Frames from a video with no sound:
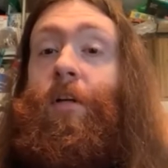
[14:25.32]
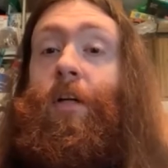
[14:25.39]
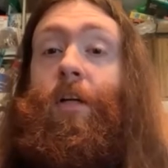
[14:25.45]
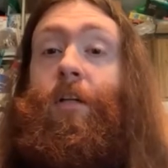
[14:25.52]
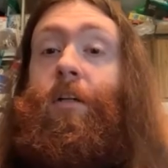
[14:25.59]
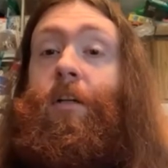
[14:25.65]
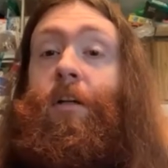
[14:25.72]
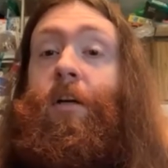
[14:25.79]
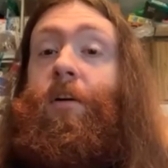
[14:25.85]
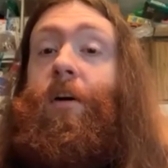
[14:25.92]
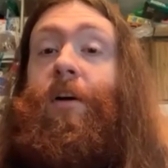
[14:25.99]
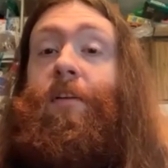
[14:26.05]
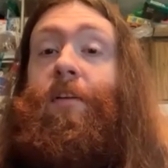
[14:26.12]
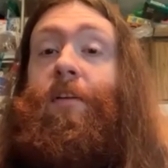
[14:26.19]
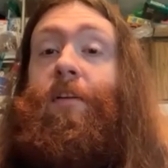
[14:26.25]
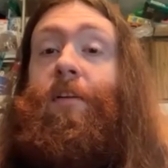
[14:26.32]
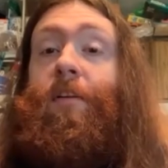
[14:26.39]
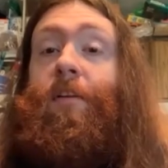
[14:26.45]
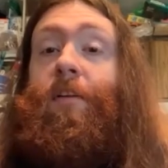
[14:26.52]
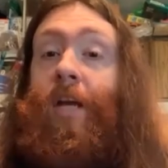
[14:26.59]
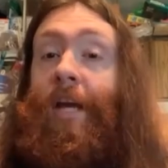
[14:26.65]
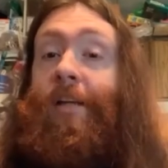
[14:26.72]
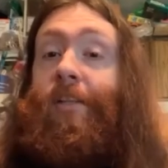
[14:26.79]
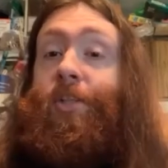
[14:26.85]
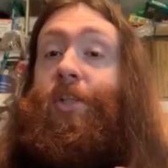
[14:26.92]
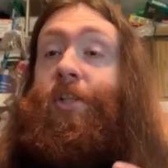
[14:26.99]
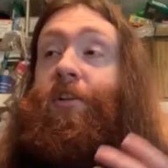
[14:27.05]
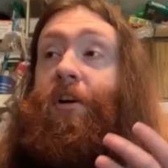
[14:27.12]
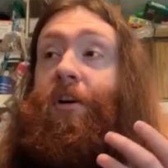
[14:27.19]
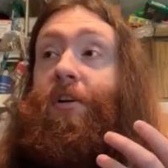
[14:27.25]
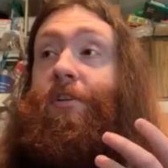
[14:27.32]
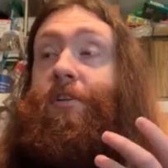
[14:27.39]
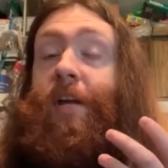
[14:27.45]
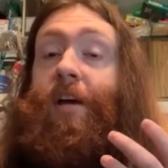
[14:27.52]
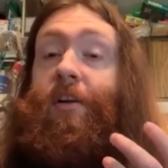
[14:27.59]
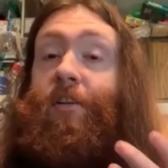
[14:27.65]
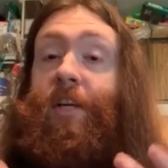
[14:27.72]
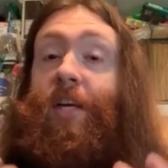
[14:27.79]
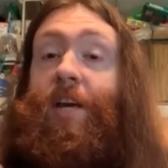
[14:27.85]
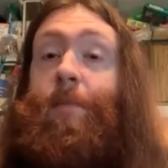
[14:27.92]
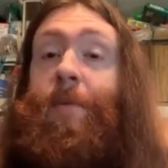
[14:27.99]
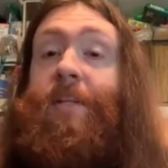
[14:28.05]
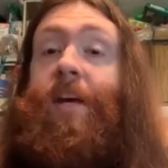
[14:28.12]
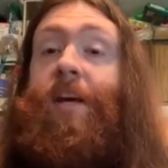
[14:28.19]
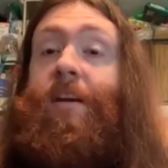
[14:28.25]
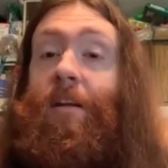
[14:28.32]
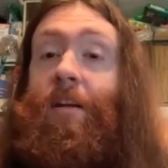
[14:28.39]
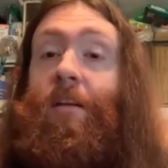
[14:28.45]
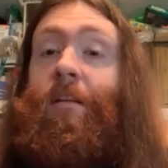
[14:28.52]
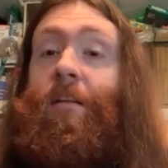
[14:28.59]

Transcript: you know, all this stuff. And she learns how to imitate